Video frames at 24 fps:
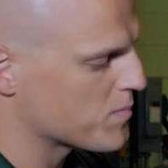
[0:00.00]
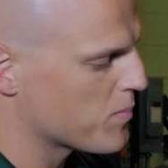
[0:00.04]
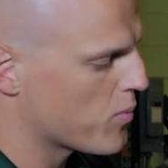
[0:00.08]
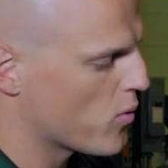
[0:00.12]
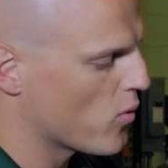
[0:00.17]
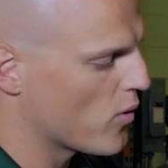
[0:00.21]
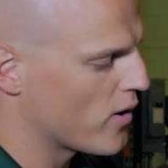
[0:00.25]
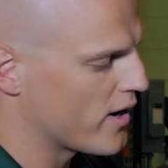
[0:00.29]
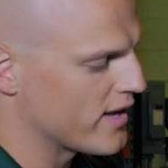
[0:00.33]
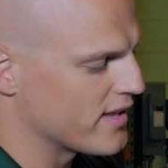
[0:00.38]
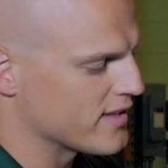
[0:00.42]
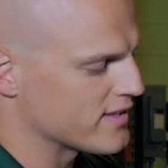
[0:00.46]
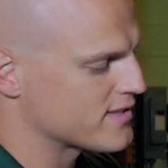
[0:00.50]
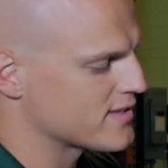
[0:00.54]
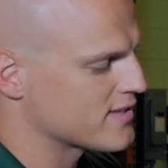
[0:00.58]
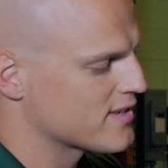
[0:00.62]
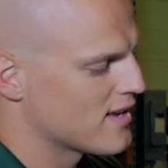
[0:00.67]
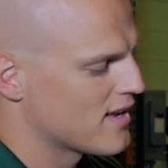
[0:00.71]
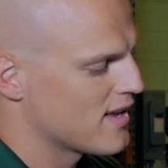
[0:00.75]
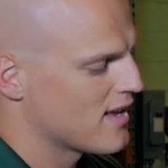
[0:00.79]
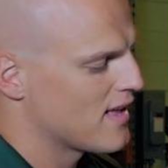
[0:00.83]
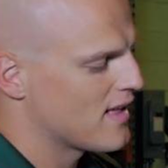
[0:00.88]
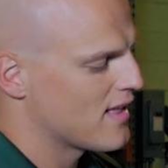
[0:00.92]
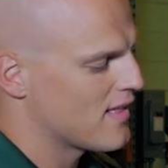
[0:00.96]

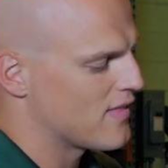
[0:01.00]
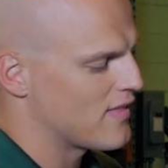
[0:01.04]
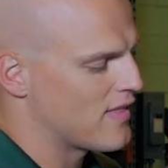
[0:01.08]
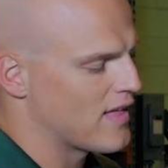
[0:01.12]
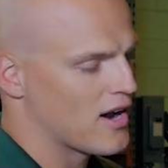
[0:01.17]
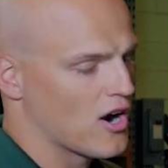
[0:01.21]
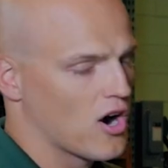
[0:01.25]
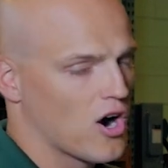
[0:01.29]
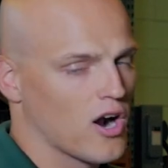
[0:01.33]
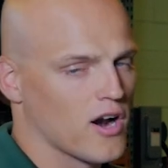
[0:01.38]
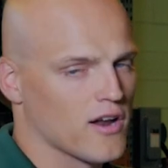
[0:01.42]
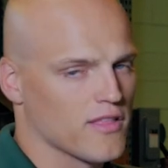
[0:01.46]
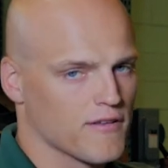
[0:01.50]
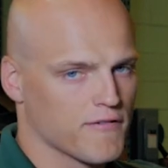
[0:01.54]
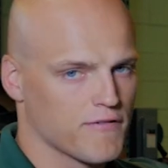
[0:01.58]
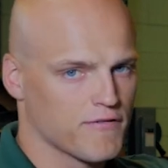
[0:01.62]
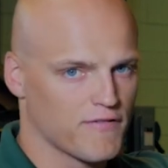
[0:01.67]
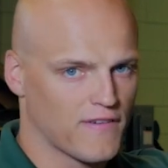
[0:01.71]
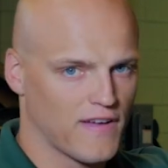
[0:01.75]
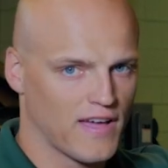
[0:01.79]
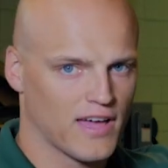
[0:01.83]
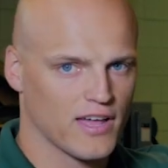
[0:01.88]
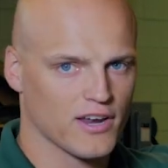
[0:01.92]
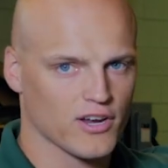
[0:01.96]
points that are the
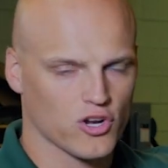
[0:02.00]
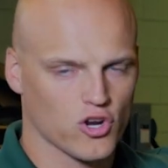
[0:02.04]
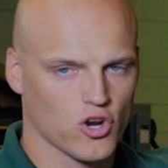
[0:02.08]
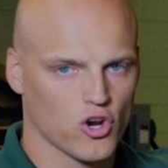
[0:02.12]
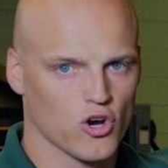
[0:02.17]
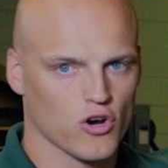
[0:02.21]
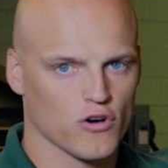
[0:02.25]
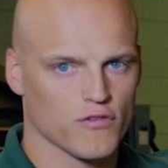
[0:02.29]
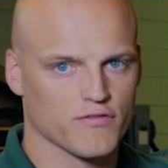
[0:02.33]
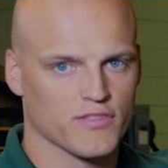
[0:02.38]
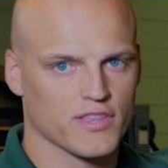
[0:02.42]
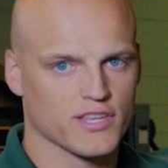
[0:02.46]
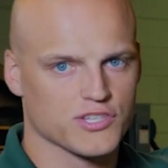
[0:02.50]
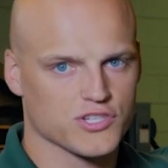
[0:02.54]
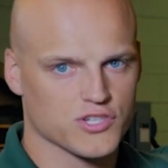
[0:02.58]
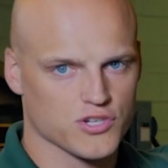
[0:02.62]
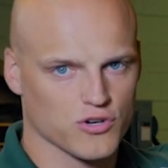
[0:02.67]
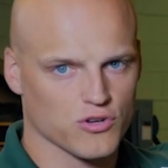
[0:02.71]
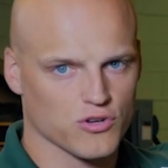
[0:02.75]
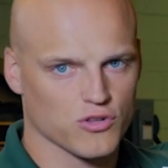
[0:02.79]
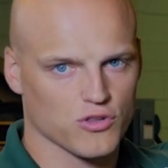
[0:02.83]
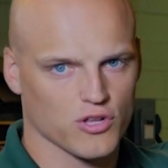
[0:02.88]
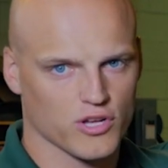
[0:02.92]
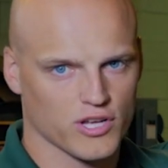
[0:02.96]
fan curve that
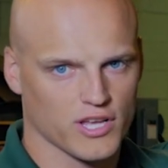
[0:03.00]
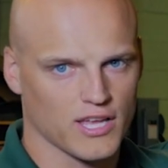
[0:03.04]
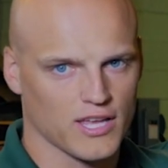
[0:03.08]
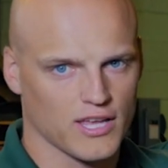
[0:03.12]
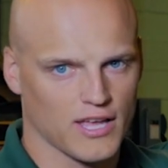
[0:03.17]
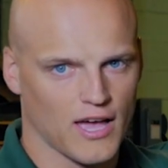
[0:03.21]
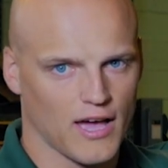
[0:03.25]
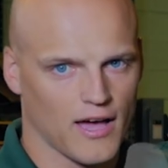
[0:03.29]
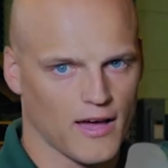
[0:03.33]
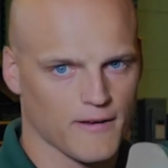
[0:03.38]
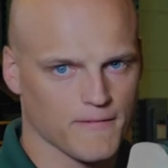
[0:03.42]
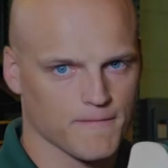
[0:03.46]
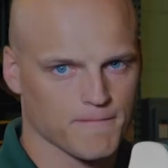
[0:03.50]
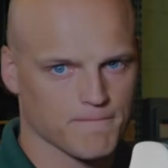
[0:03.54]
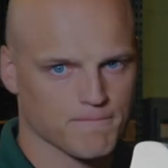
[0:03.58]
you're looking at.